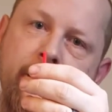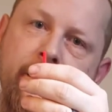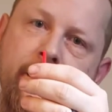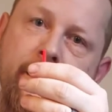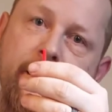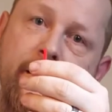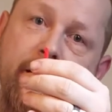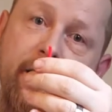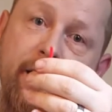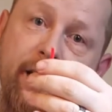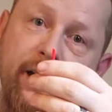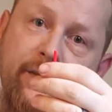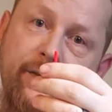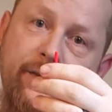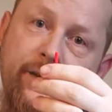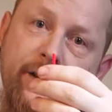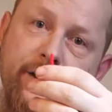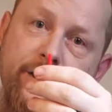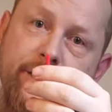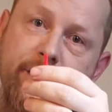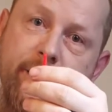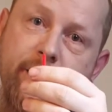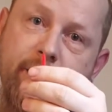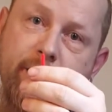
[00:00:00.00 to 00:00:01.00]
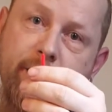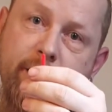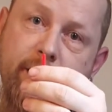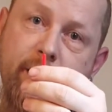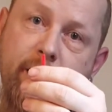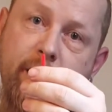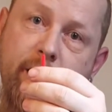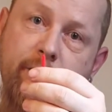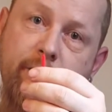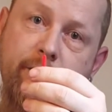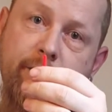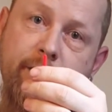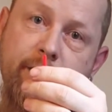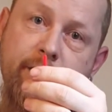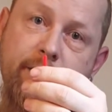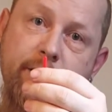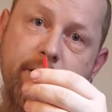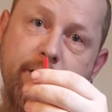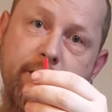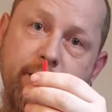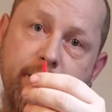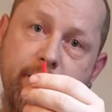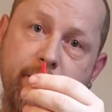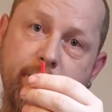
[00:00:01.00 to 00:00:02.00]
and lift this shot off
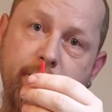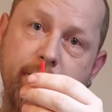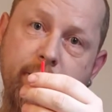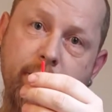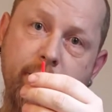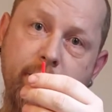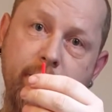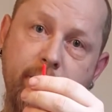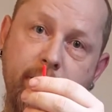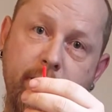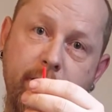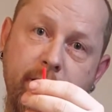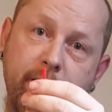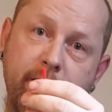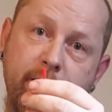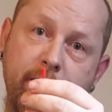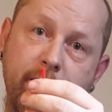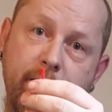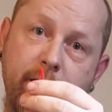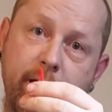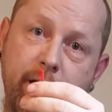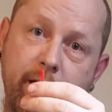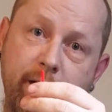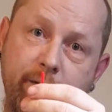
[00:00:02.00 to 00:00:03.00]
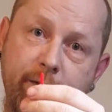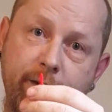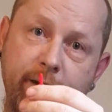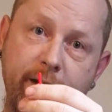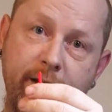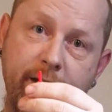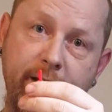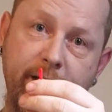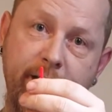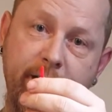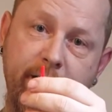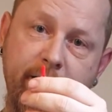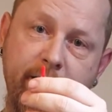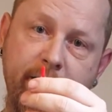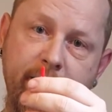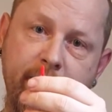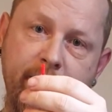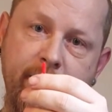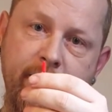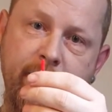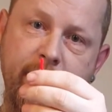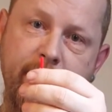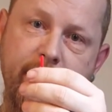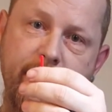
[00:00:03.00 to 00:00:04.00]
the floor of the lake,
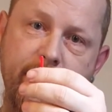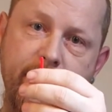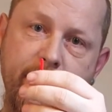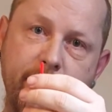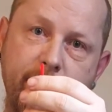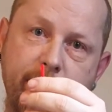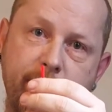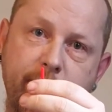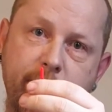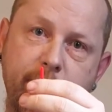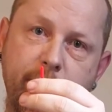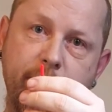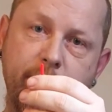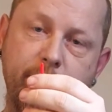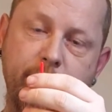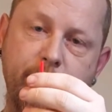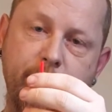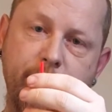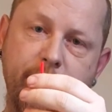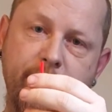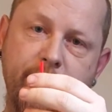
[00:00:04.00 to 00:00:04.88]
then your float would in